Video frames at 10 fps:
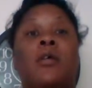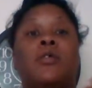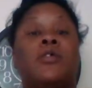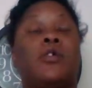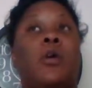
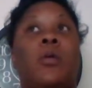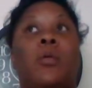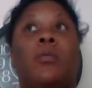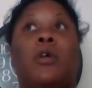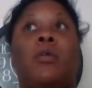
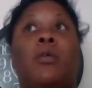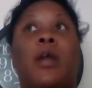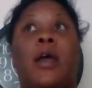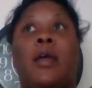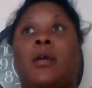So they're
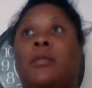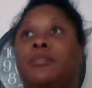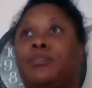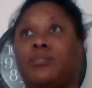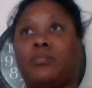like
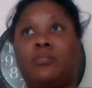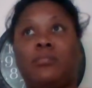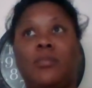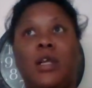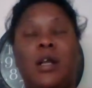
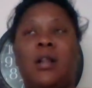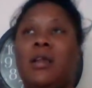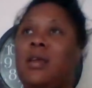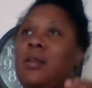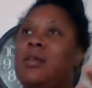
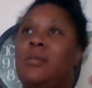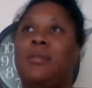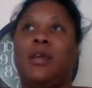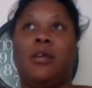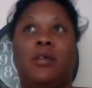clean meat.